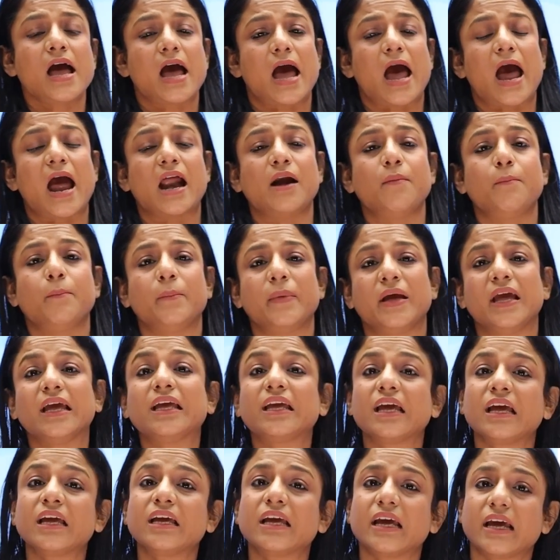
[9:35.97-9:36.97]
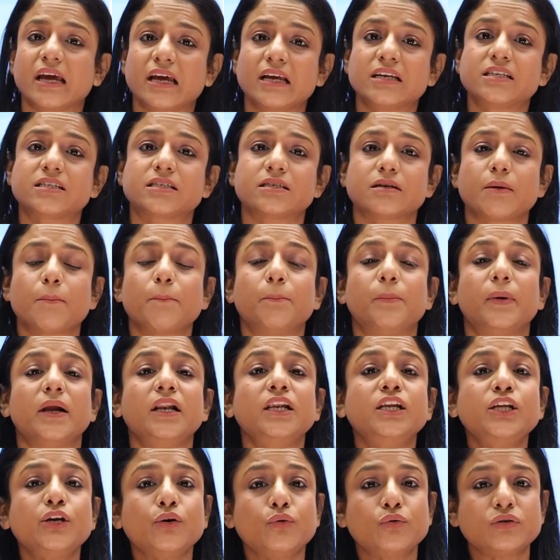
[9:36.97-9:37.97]
and making it
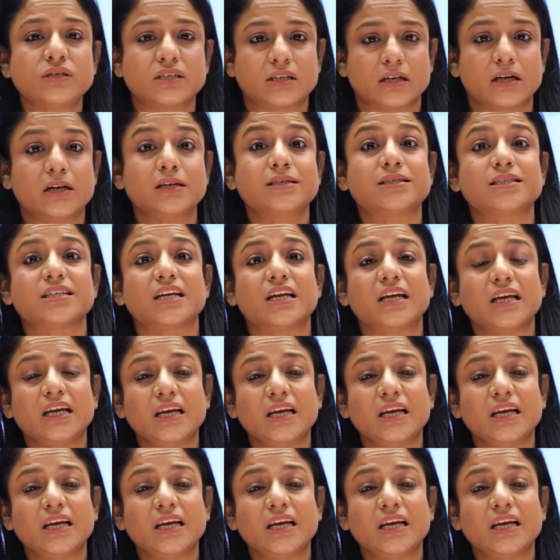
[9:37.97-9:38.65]
polluted,